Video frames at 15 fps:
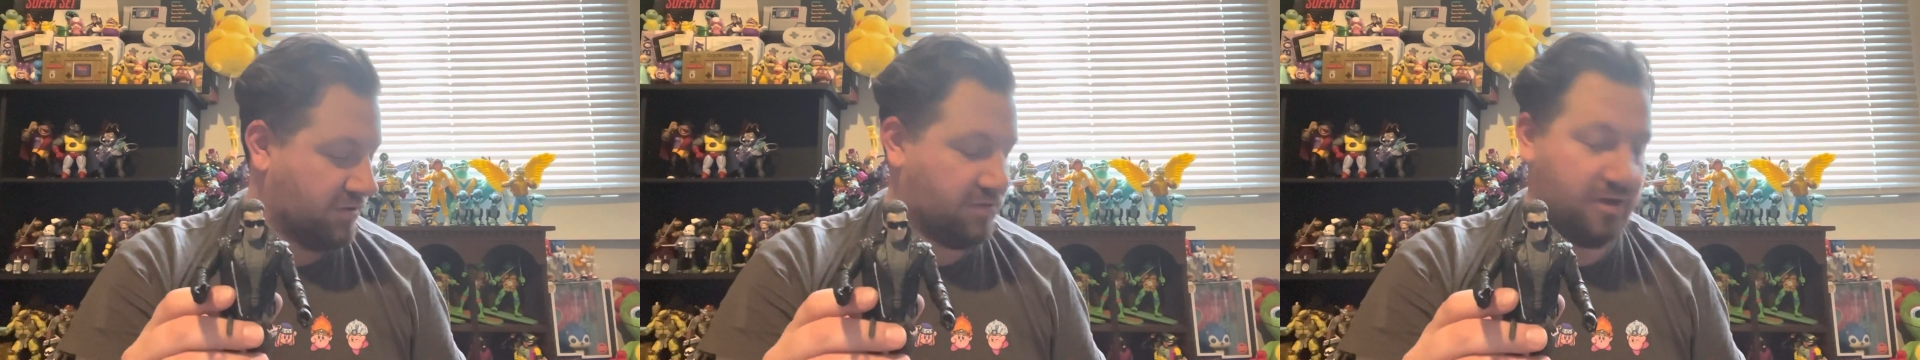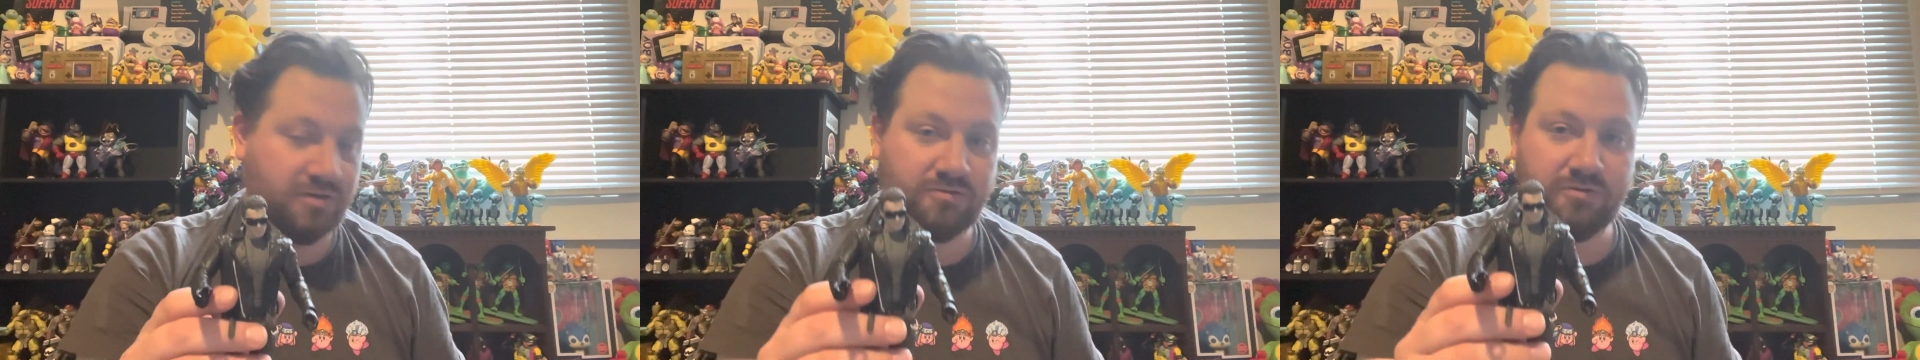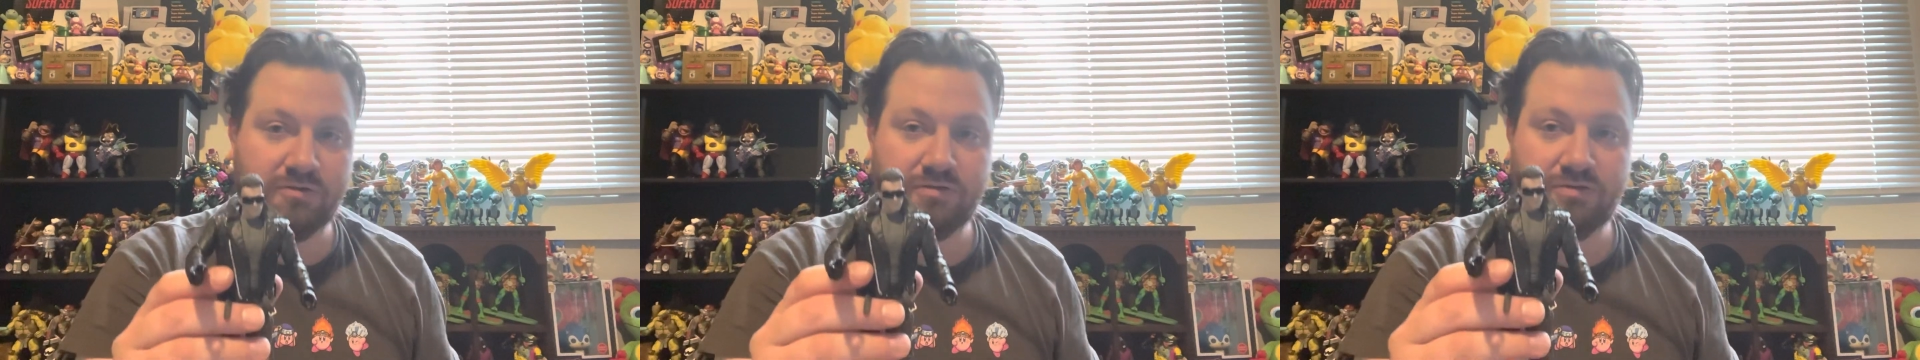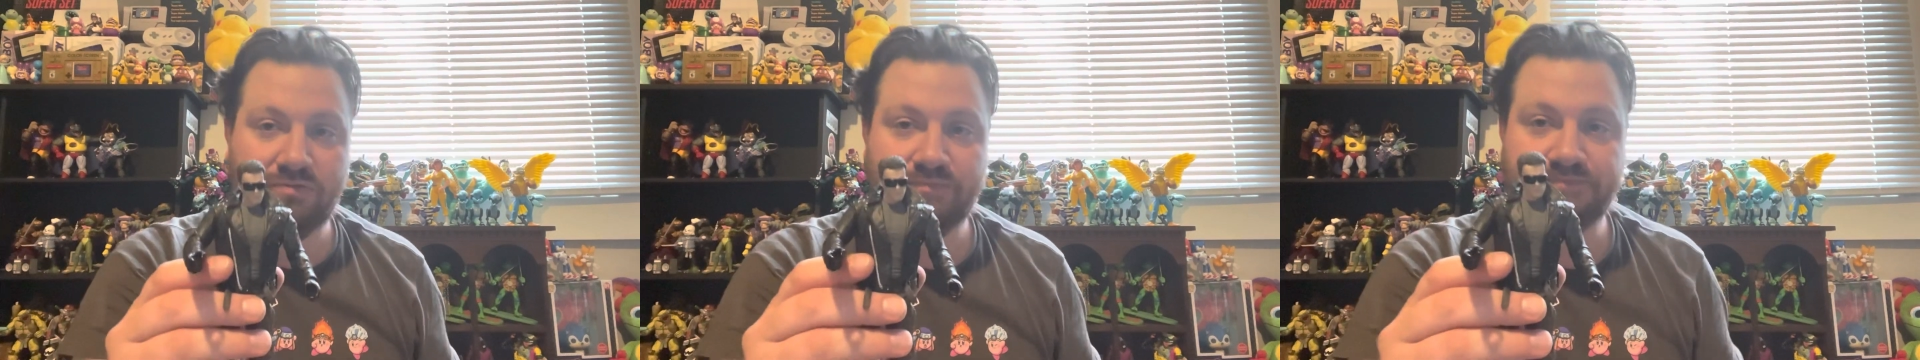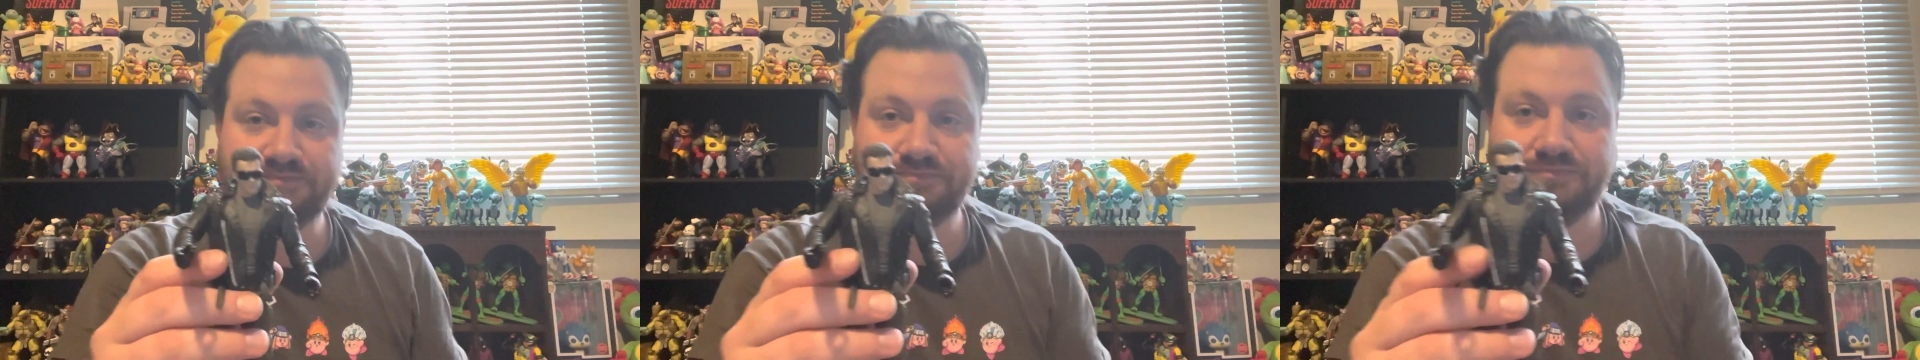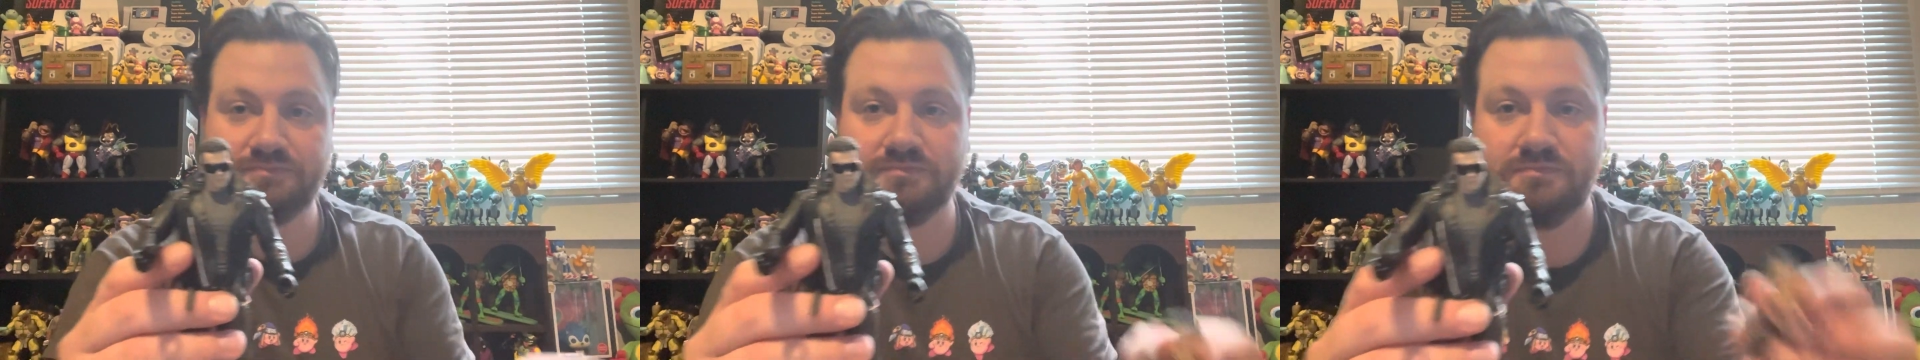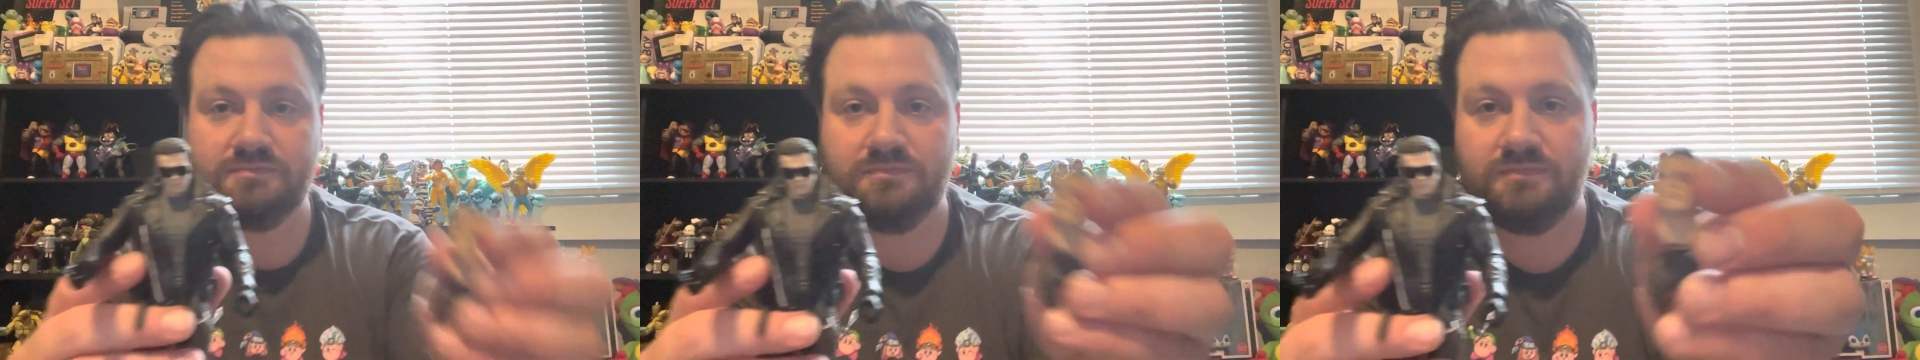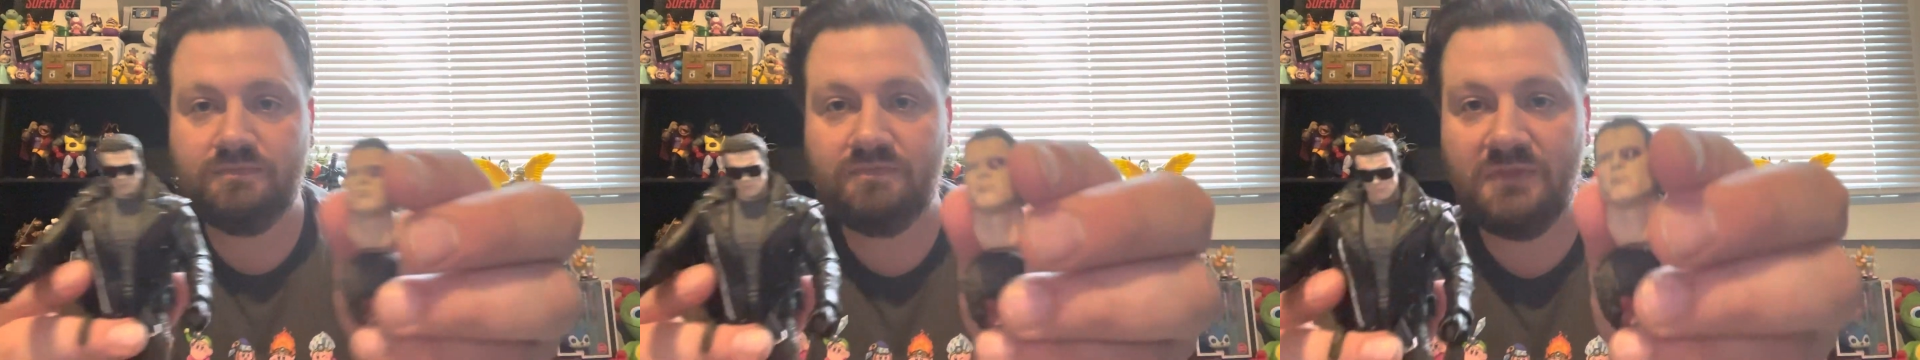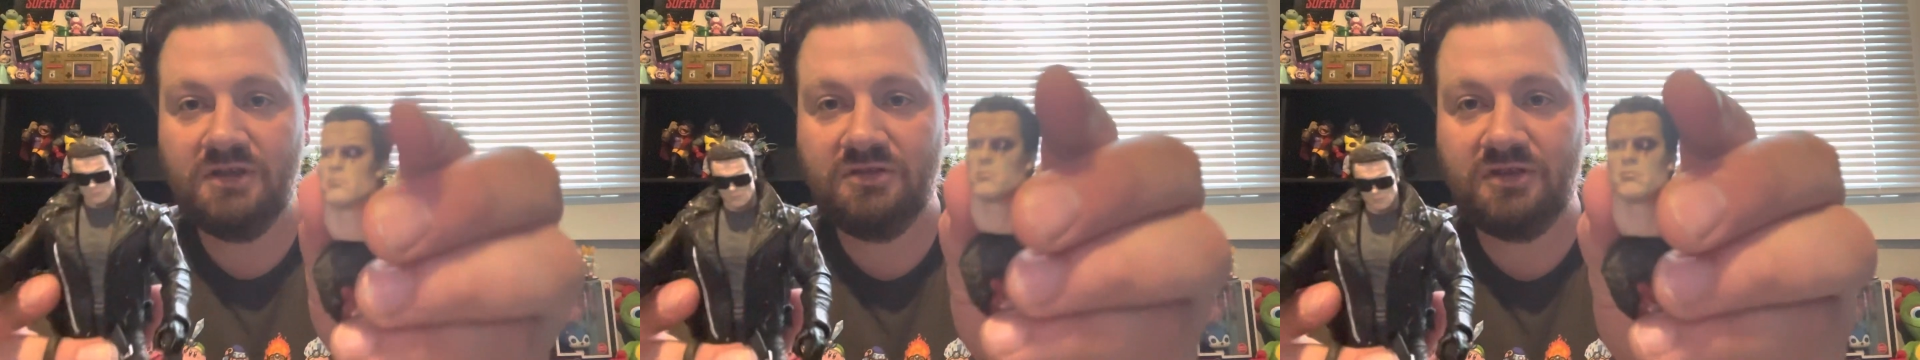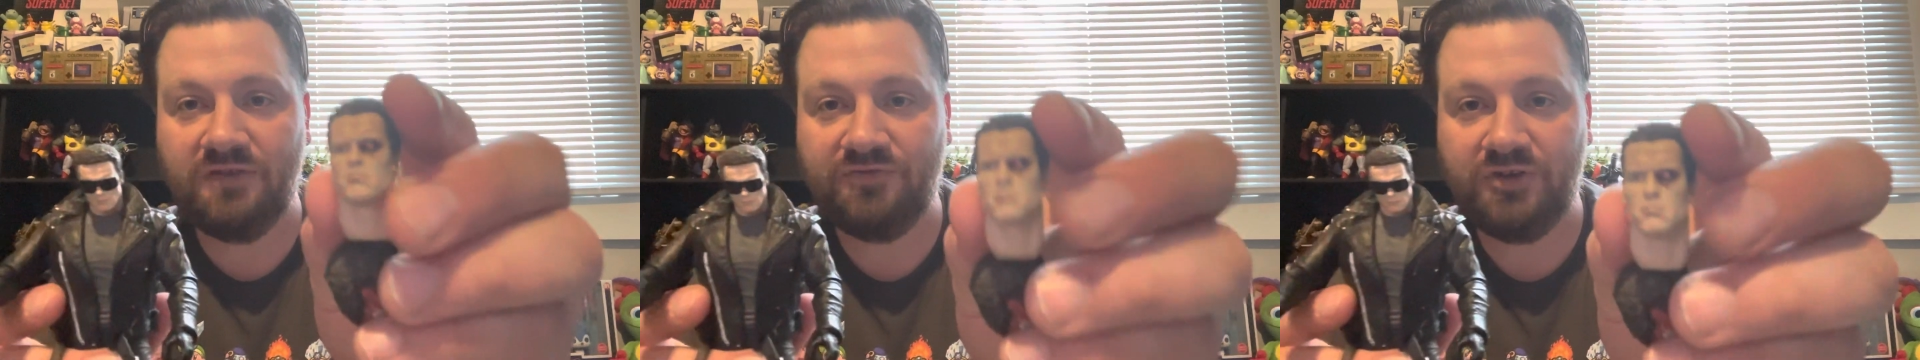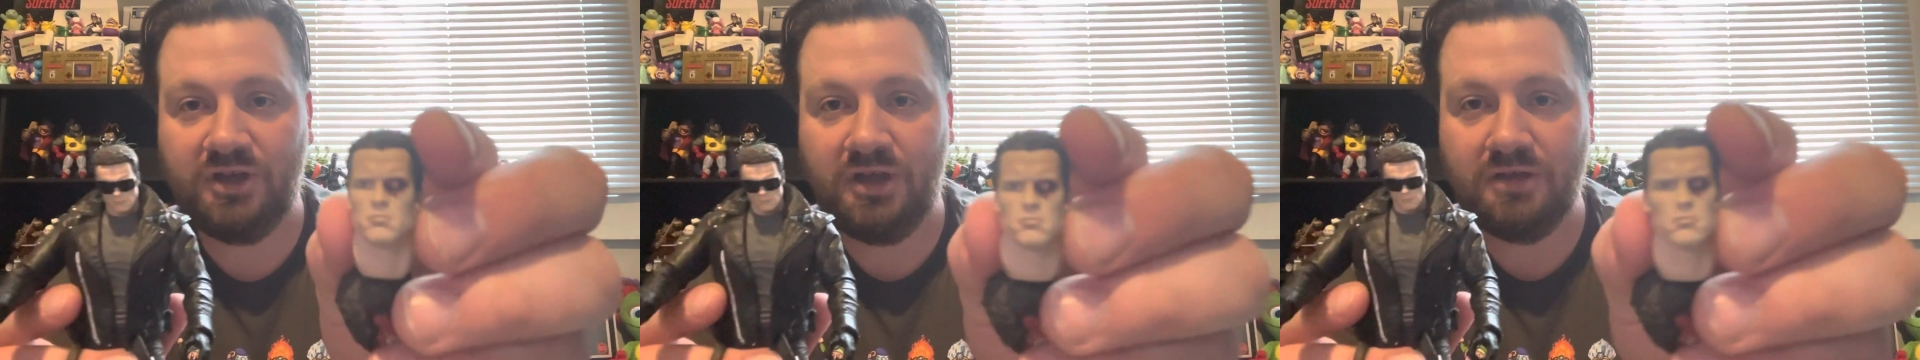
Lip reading: accessories, different head